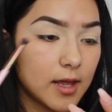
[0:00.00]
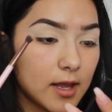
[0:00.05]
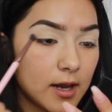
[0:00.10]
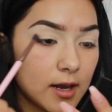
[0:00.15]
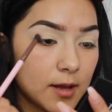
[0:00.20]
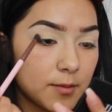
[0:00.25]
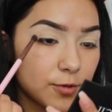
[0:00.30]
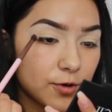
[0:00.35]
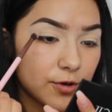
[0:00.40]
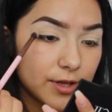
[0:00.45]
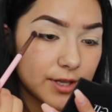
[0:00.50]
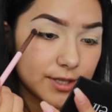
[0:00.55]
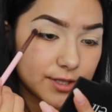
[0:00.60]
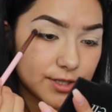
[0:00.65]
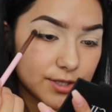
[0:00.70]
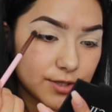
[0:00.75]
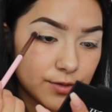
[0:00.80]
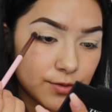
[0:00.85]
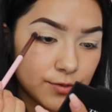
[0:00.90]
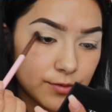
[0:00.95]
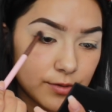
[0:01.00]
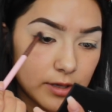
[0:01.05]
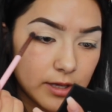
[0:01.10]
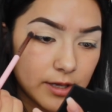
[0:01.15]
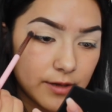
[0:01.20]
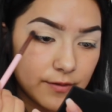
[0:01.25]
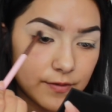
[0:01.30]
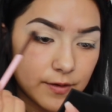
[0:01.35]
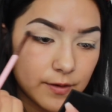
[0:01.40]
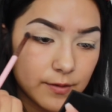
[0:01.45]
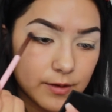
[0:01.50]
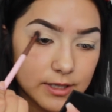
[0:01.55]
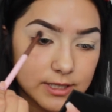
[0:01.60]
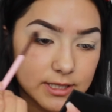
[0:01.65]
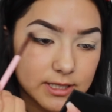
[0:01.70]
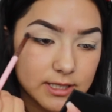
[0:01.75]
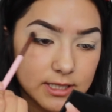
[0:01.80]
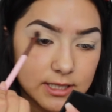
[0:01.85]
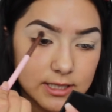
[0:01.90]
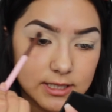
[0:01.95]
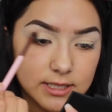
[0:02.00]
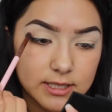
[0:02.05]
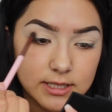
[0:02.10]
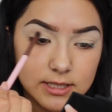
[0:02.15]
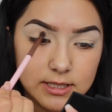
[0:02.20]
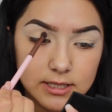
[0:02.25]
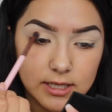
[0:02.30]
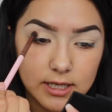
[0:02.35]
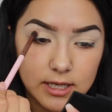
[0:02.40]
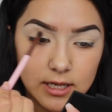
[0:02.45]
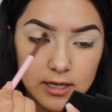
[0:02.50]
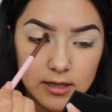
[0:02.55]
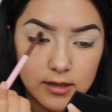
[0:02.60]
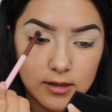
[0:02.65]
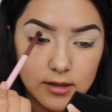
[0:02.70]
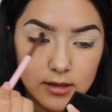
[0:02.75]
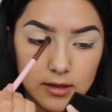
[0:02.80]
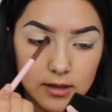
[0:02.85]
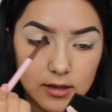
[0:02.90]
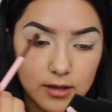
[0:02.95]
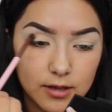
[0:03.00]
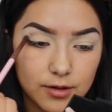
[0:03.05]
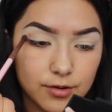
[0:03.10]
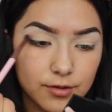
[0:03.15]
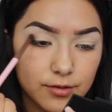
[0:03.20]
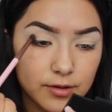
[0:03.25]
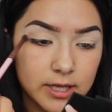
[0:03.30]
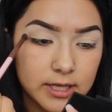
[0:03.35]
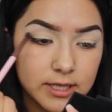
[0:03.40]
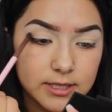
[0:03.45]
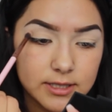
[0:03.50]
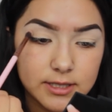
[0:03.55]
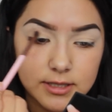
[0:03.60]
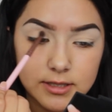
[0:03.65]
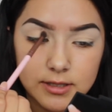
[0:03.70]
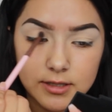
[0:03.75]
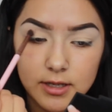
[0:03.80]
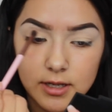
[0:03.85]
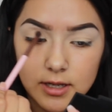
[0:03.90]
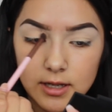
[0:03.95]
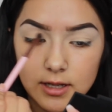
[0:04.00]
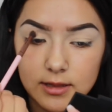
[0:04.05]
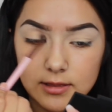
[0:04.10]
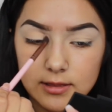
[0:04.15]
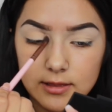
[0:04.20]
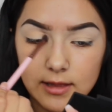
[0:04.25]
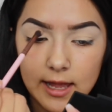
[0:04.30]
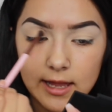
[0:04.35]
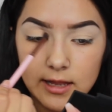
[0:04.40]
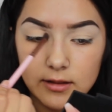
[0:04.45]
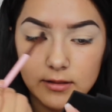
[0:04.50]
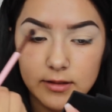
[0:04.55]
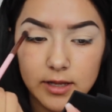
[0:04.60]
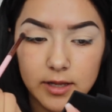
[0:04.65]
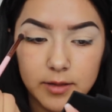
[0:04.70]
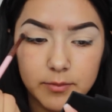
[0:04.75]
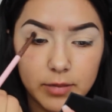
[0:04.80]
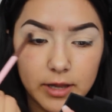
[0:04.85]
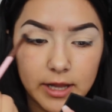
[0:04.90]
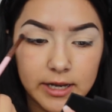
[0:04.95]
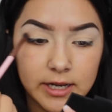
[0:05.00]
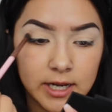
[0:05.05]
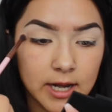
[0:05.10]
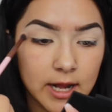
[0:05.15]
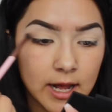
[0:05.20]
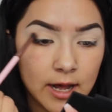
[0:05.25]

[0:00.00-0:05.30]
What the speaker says: And I'm going to really focus this in the crease, lightly blend it